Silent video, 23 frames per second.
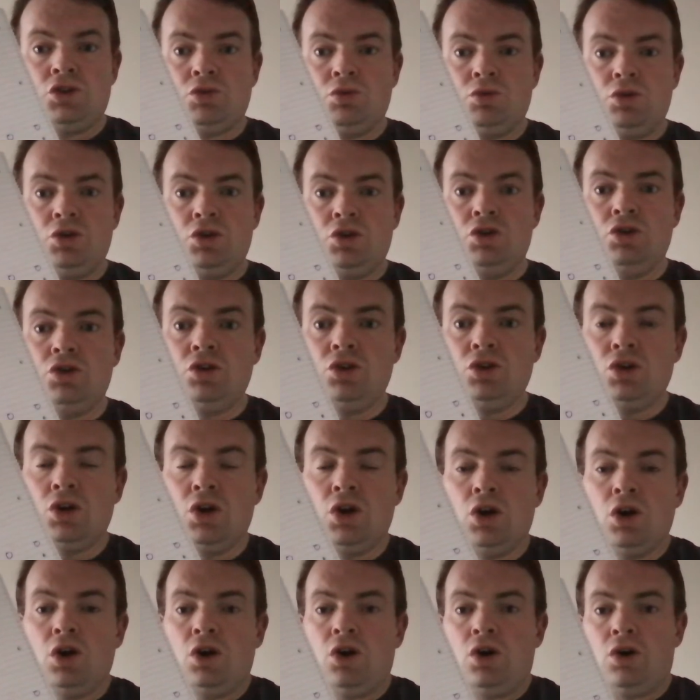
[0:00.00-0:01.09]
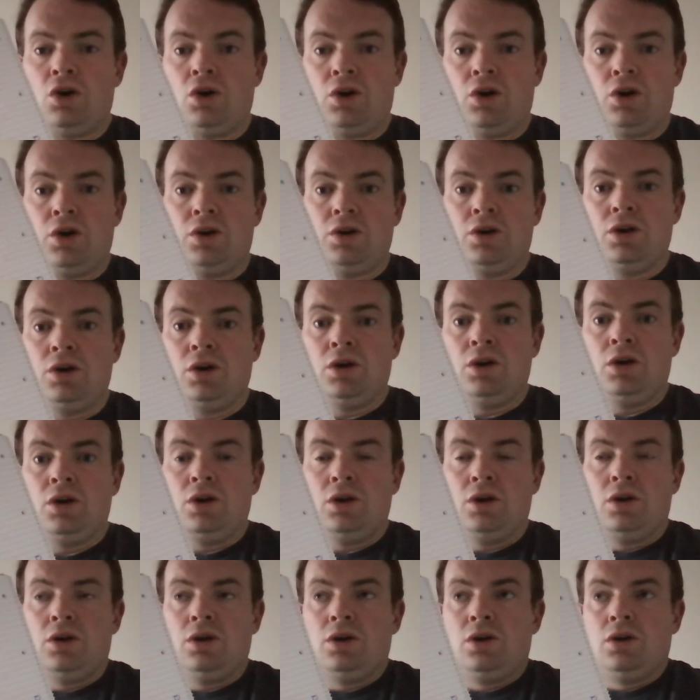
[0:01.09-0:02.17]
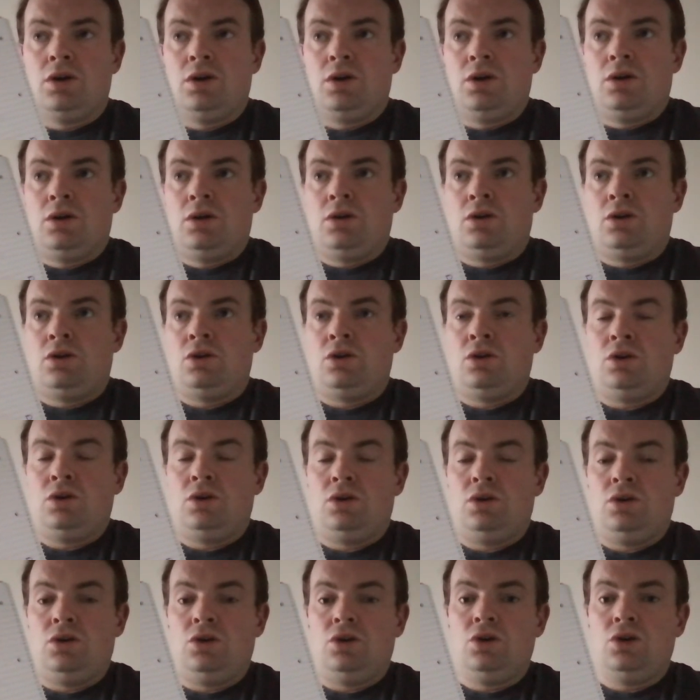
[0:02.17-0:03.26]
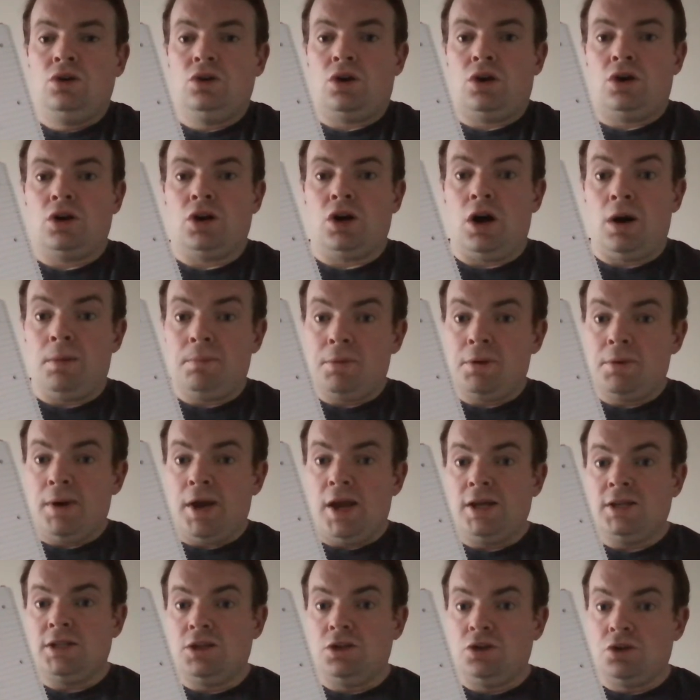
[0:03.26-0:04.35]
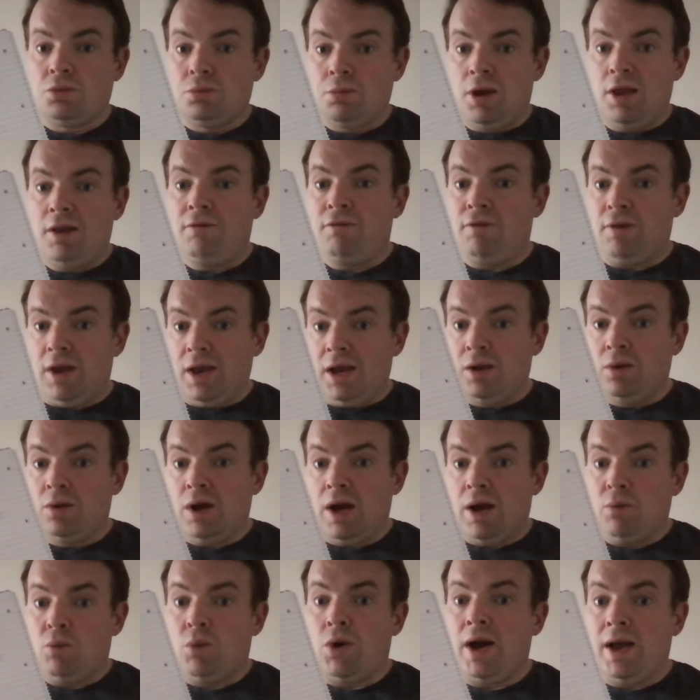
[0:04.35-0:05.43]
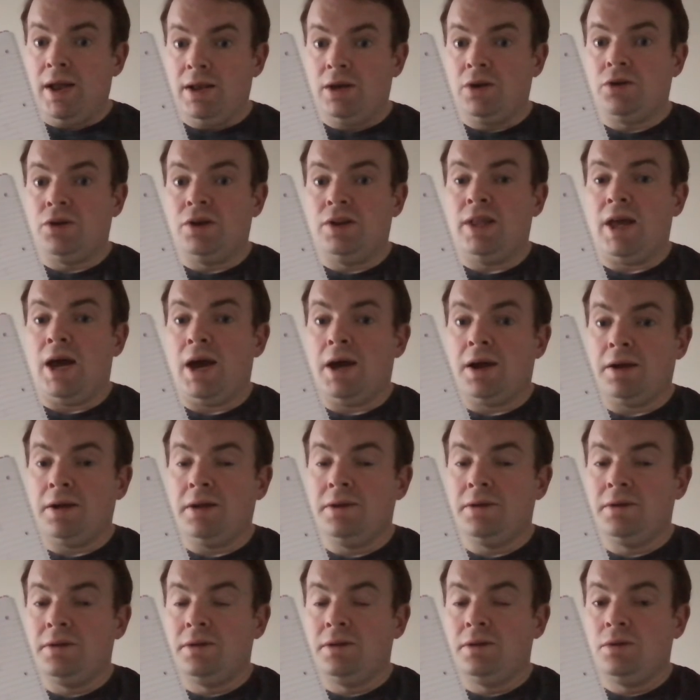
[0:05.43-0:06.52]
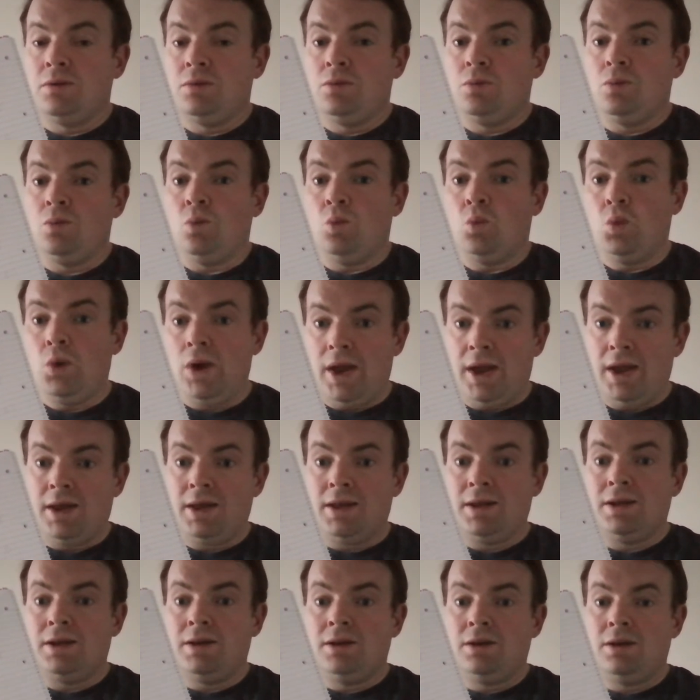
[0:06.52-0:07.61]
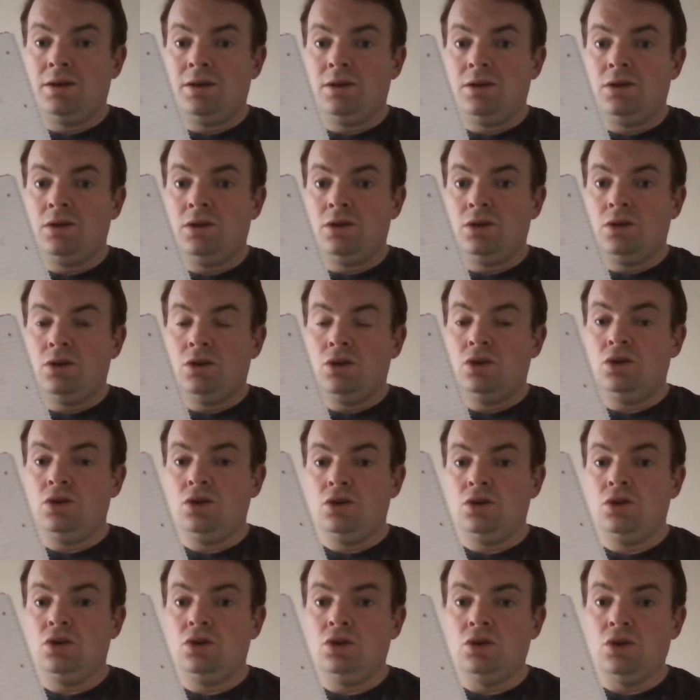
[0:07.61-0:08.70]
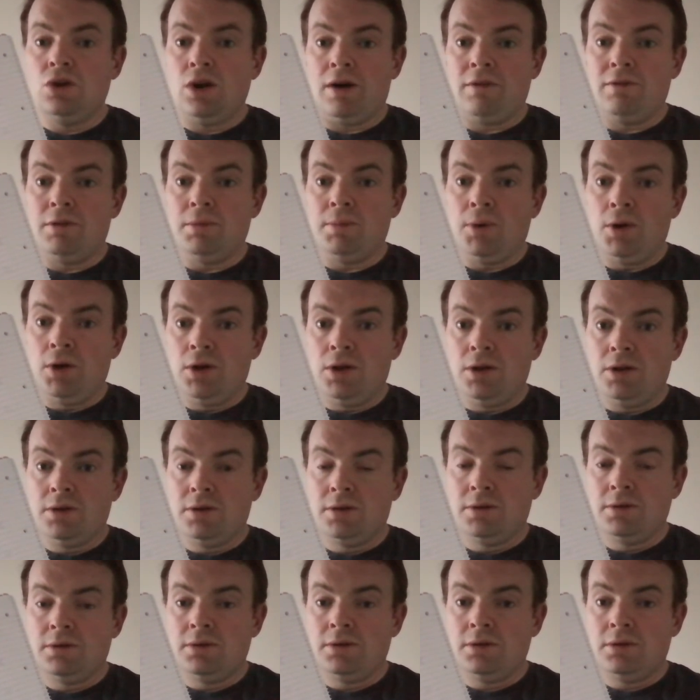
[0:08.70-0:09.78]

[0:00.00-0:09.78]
So are you are compromising your midfield while you're attacking when you have the ball.